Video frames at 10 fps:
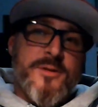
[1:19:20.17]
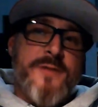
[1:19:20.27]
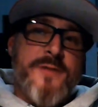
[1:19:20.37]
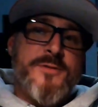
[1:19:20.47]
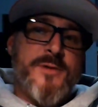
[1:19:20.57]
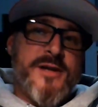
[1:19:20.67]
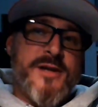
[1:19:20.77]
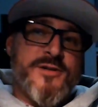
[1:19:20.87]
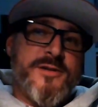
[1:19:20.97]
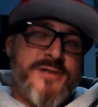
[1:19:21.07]
I would love
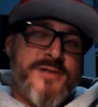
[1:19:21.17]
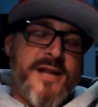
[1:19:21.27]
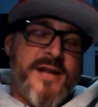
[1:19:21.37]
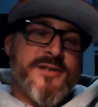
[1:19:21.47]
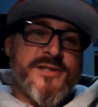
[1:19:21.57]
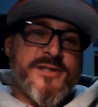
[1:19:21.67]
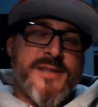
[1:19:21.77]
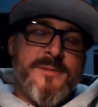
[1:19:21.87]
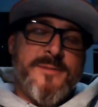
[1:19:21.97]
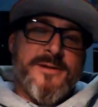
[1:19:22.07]
to, actually.
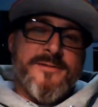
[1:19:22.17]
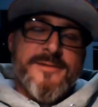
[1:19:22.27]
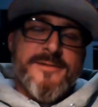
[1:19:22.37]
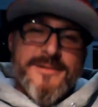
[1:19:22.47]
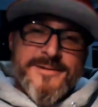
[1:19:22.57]
Challenge accepted.